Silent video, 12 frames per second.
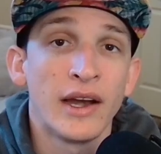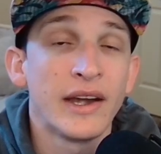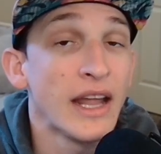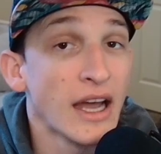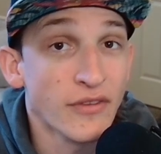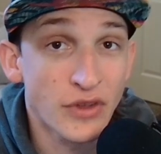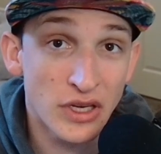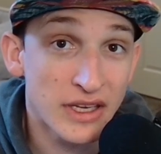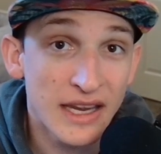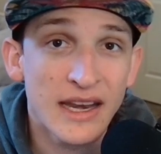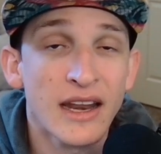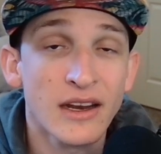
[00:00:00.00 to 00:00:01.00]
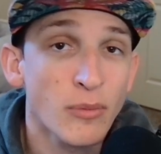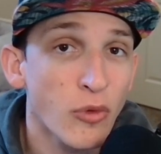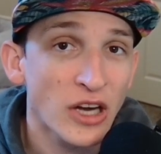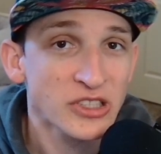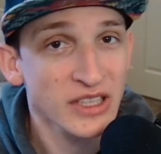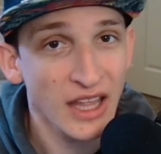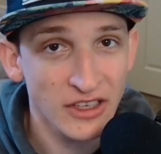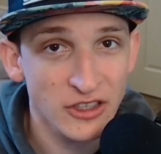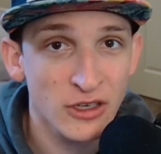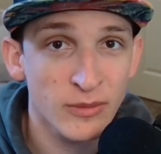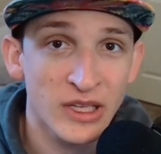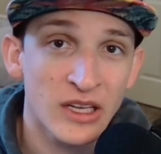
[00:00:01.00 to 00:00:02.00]
Now, if you didn't end up watching that
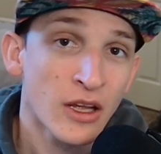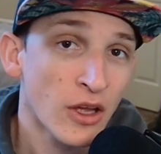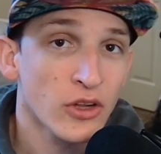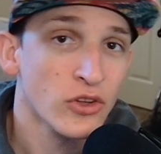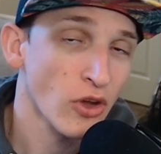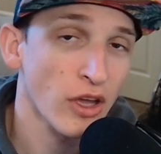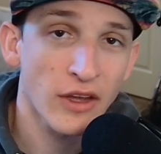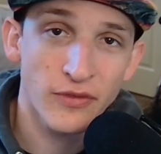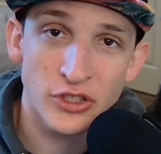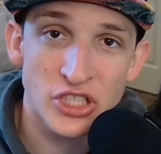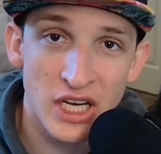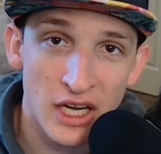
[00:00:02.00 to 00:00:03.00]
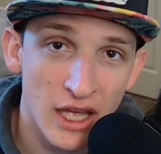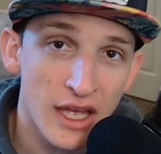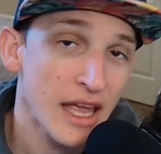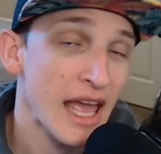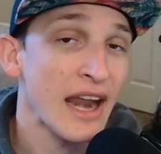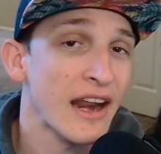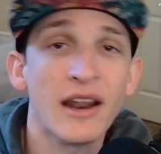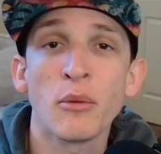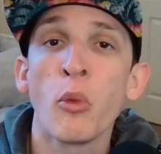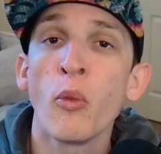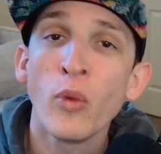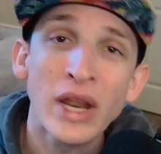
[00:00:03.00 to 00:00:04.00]
tournament, Kyoya Fujita ended
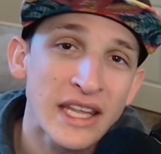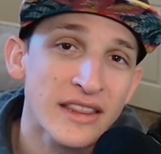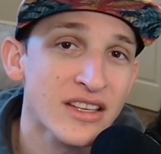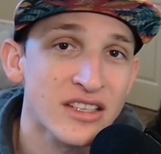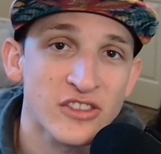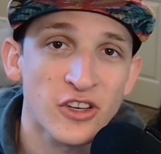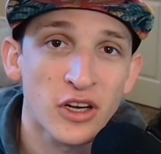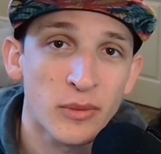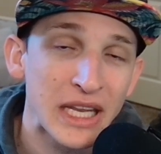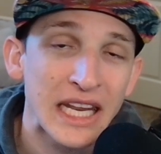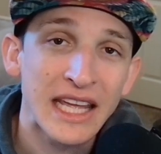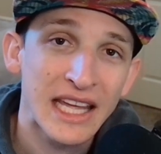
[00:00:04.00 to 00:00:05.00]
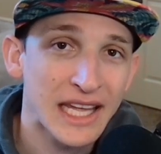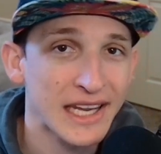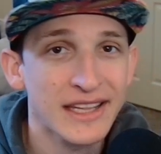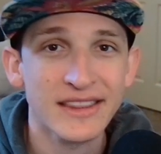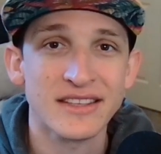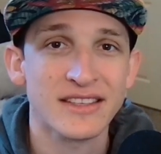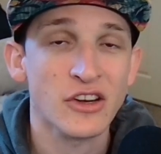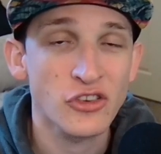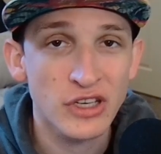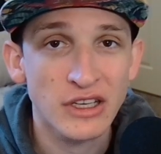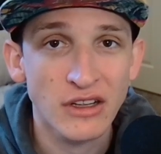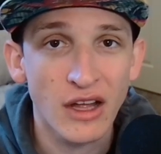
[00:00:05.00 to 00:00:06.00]
up winning this tournament, hitting the
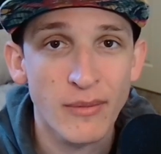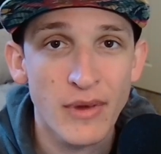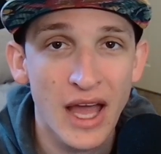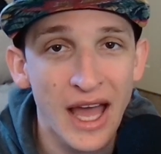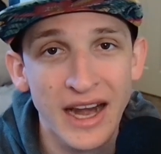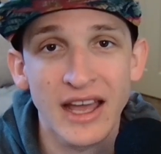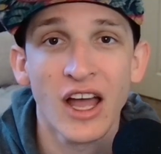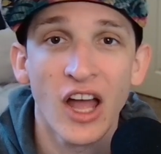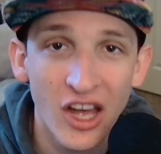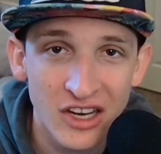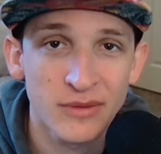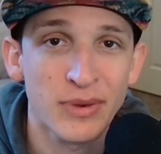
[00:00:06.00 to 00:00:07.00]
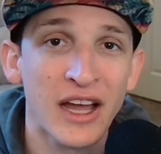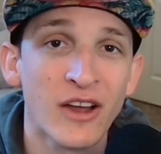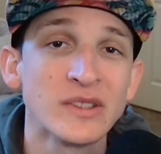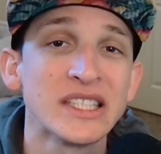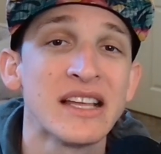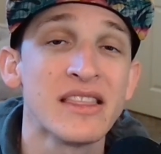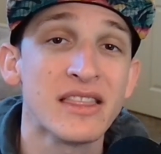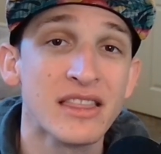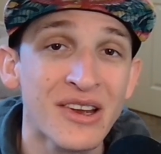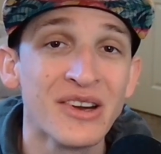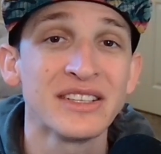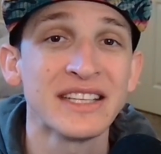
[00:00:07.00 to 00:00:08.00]
Century Club at 100 pounds and
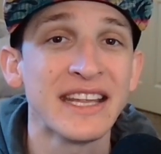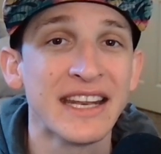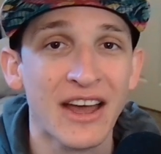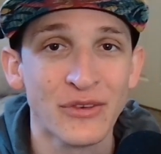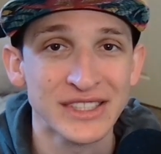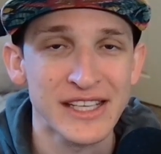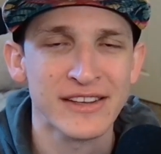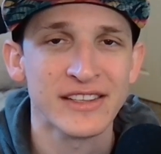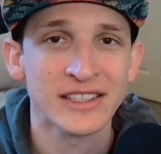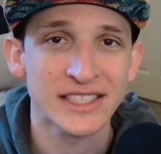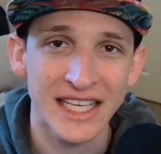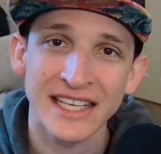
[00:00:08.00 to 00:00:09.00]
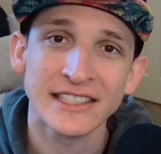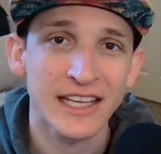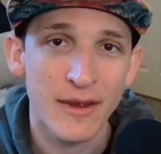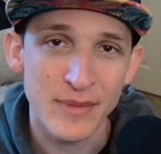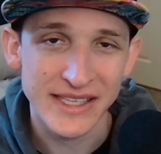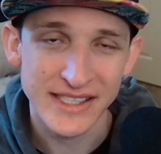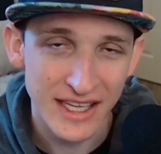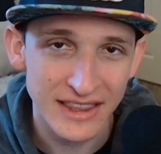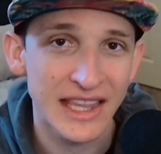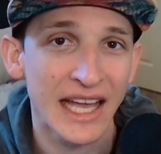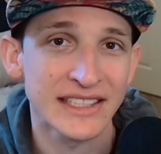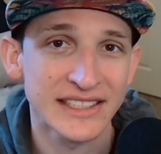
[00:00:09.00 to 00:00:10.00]
13 ounces. Second time he's hit
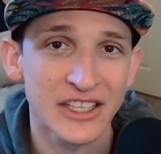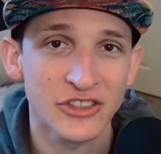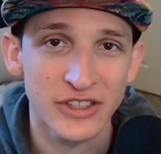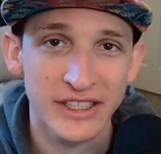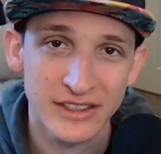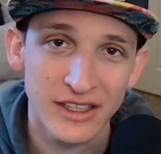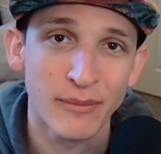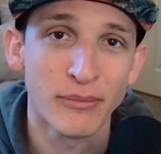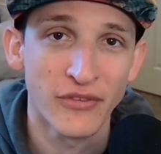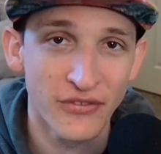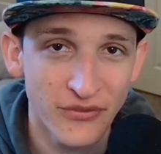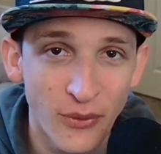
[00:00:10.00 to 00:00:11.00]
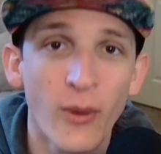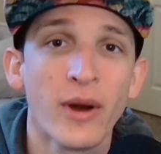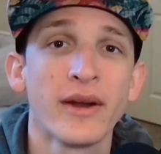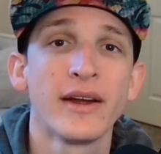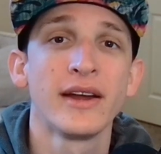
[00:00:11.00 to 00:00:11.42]
that Century Club before.